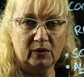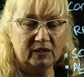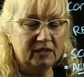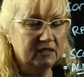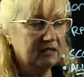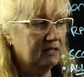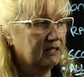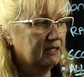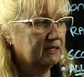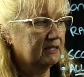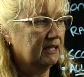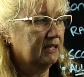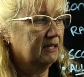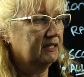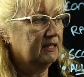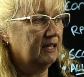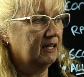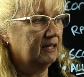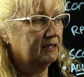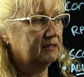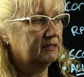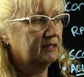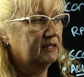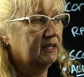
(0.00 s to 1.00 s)
anything like
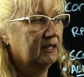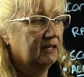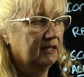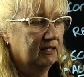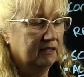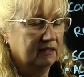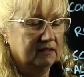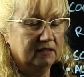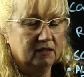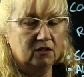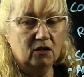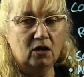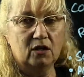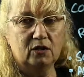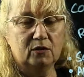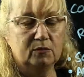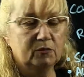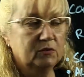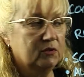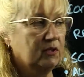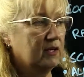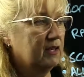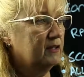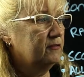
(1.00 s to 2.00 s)
that.
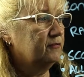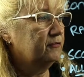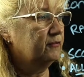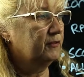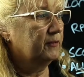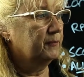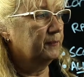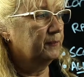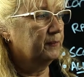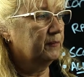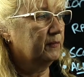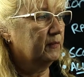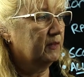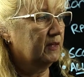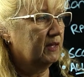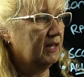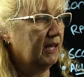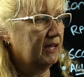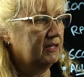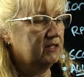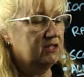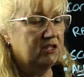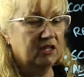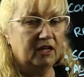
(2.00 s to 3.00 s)
Column graph,
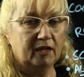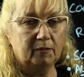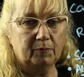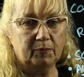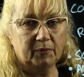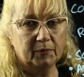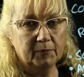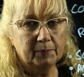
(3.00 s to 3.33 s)
that shape.